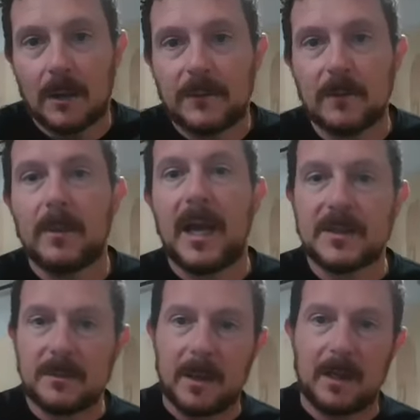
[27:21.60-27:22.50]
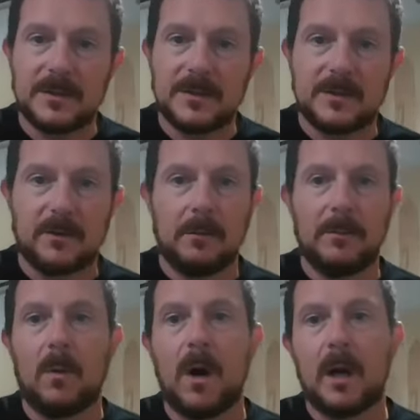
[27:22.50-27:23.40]
someone asked about a 6-year-old
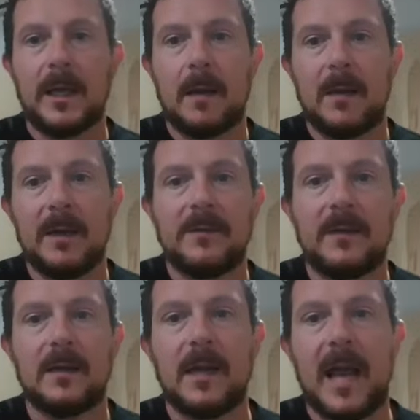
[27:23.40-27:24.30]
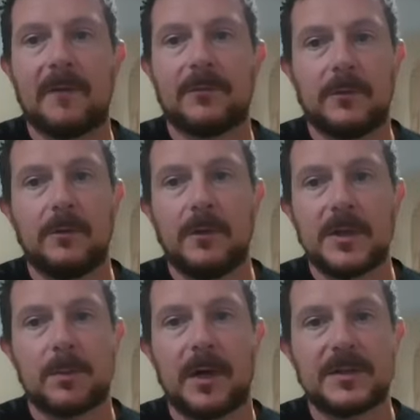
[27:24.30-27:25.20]
Milwaukee M18 1/2 through
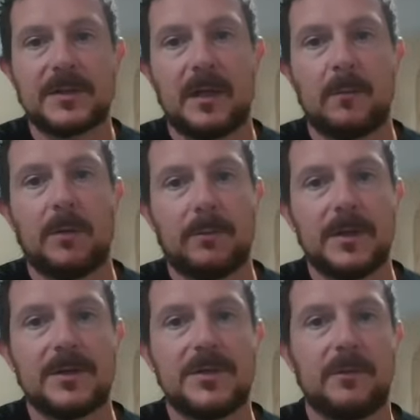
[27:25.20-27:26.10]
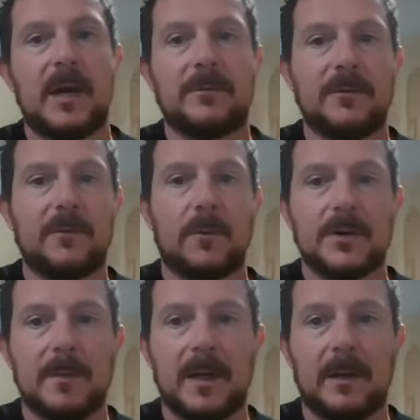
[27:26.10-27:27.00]
2-inch press kit. Will the rigid 2 1/2 through
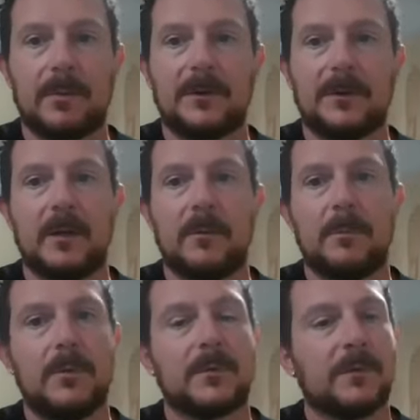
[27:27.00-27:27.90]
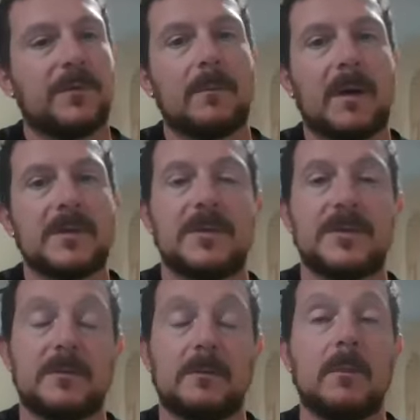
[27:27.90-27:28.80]
4-inch mega press kit with booster fit my
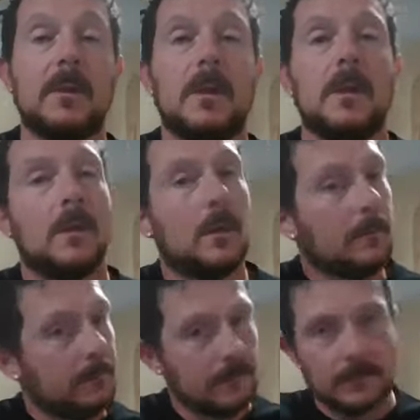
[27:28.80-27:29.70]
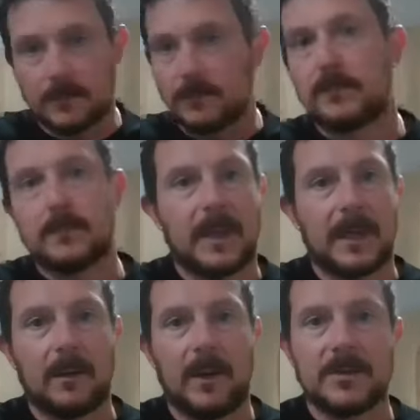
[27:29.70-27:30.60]
system?
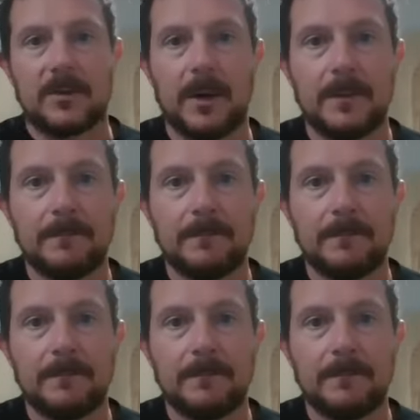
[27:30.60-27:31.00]
Take it away, Troy.